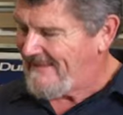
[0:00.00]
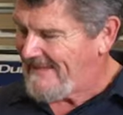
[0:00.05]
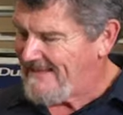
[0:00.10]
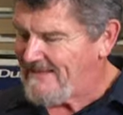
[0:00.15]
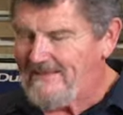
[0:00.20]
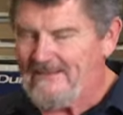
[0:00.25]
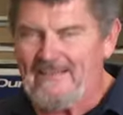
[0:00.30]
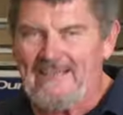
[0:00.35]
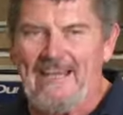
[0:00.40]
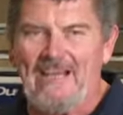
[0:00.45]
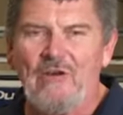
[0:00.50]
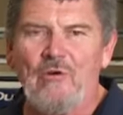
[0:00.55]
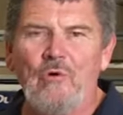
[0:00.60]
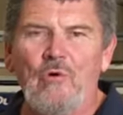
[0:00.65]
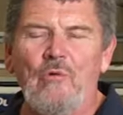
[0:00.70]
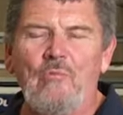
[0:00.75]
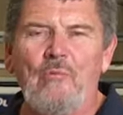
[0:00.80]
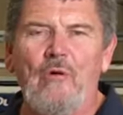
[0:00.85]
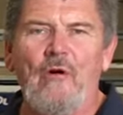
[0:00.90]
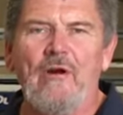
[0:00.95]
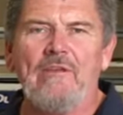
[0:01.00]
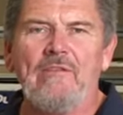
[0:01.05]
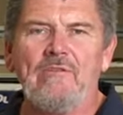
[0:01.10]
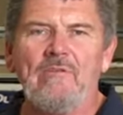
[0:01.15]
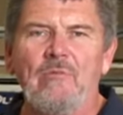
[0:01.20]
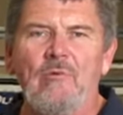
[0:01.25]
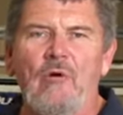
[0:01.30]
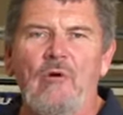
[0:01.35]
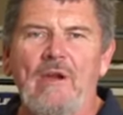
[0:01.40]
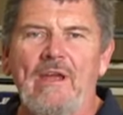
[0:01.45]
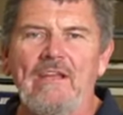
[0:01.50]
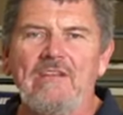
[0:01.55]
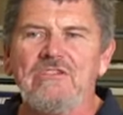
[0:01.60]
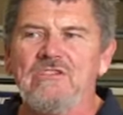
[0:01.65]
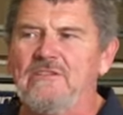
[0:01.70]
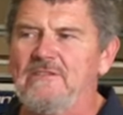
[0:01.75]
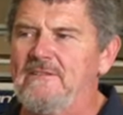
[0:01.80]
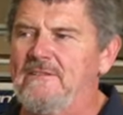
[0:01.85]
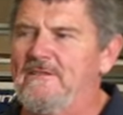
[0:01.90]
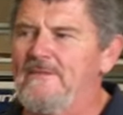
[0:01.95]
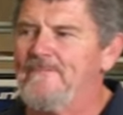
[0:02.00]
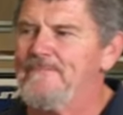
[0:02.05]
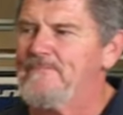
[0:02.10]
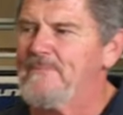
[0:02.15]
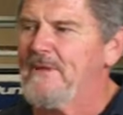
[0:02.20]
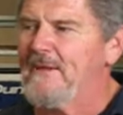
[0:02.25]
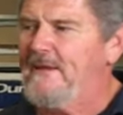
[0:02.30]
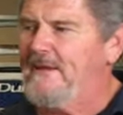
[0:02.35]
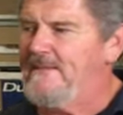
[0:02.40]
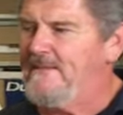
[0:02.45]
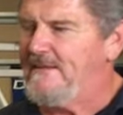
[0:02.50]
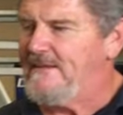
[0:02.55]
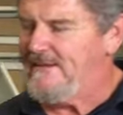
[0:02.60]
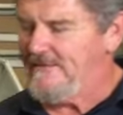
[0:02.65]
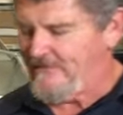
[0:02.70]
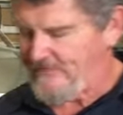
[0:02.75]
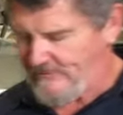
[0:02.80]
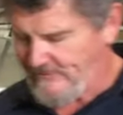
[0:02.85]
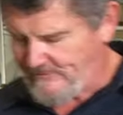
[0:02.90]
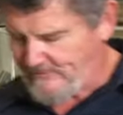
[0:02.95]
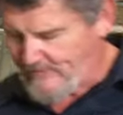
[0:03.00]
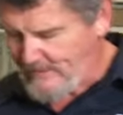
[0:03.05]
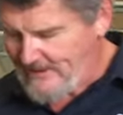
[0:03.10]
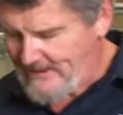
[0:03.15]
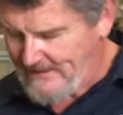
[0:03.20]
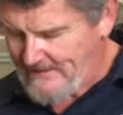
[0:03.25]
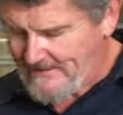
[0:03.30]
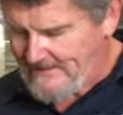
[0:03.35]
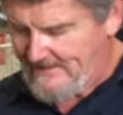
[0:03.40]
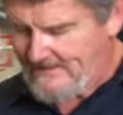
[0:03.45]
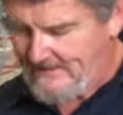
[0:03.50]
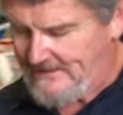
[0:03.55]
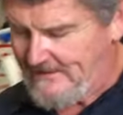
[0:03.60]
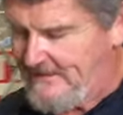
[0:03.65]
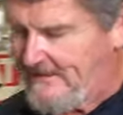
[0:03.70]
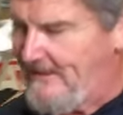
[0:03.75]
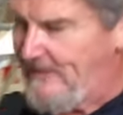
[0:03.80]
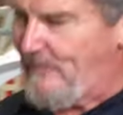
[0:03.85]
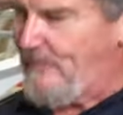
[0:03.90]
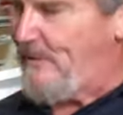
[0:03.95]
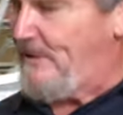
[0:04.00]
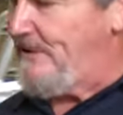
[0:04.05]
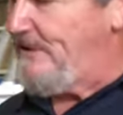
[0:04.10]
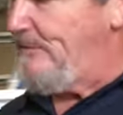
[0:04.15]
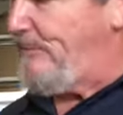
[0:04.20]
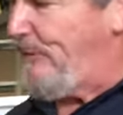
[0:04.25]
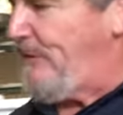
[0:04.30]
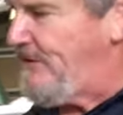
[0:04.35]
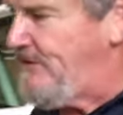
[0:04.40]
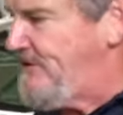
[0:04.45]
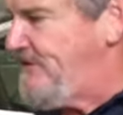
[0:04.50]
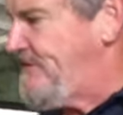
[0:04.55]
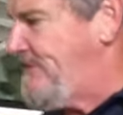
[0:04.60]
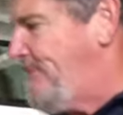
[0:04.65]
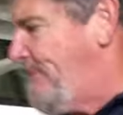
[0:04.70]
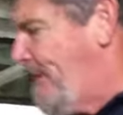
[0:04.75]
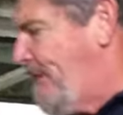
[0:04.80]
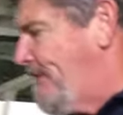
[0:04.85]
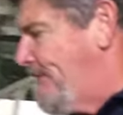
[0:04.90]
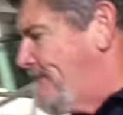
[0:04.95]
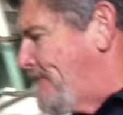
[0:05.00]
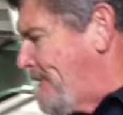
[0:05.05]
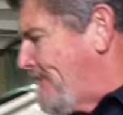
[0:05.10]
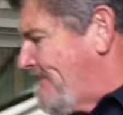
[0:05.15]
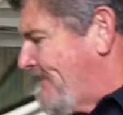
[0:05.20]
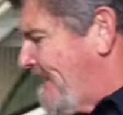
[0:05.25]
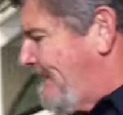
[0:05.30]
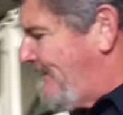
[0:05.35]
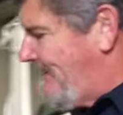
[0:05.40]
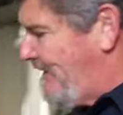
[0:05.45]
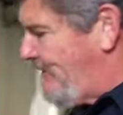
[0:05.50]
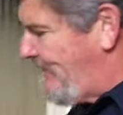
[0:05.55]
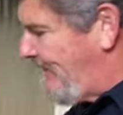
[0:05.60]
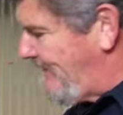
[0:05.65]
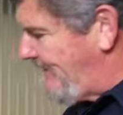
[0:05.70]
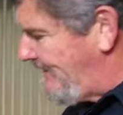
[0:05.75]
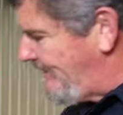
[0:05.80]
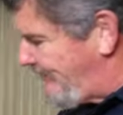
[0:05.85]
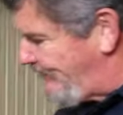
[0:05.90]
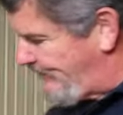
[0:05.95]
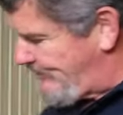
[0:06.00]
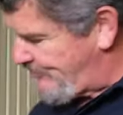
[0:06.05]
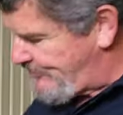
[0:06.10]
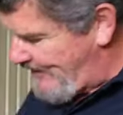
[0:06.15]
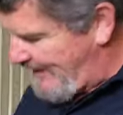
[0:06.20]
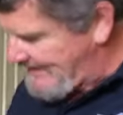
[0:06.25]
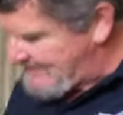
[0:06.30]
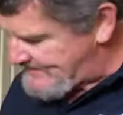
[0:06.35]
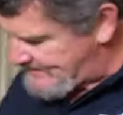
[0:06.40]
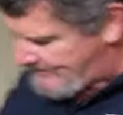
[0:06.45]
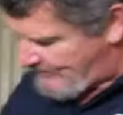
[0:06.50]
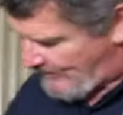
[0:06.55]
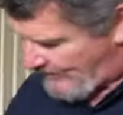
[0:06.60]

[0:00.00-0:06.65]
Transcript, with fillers: they get caught buying the wrong engine. The difference being, when you purchase a boat, there are different transom